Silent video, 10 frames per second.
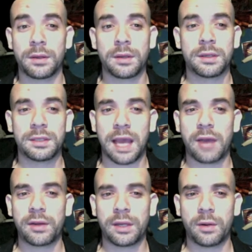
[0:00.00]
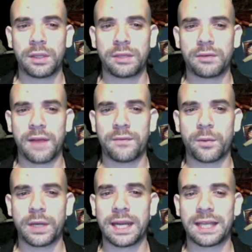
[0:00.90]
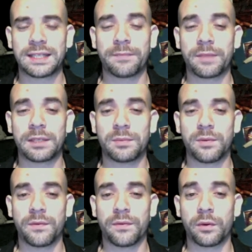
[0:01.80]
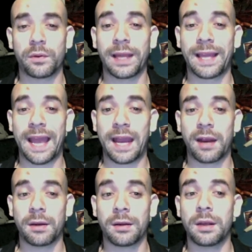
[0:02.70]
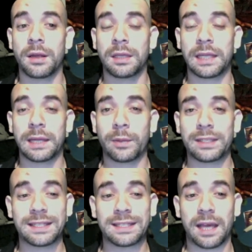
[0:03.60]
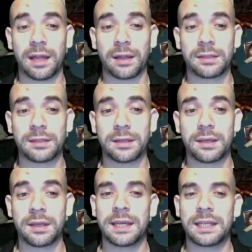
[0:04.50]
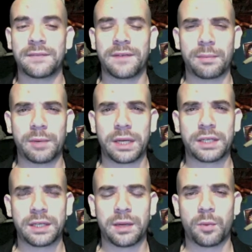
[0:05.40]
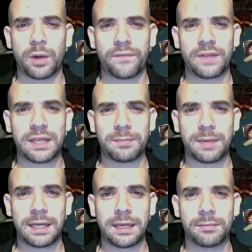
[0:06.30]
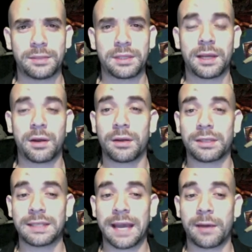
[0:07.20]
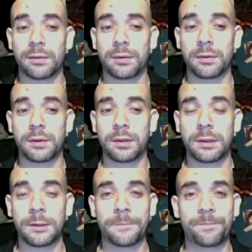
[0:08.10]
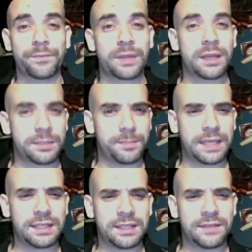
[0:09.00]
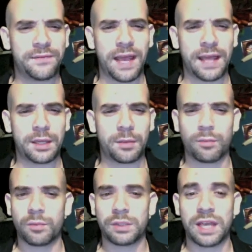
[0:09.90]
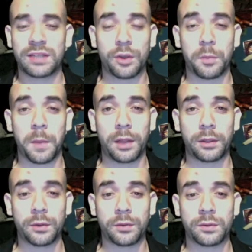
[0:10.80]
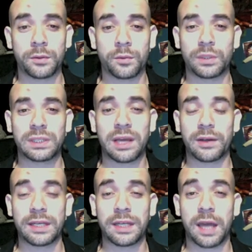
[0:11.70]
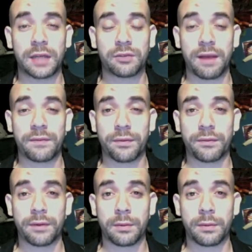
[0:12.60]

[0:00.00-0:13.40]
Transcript: Sound can only travel when it has something to move through, like air, liquids, and solids. It's a vibration in one of these mediums that cause sound. Space is a vacuum which has no molecules, which sound cannot travel through.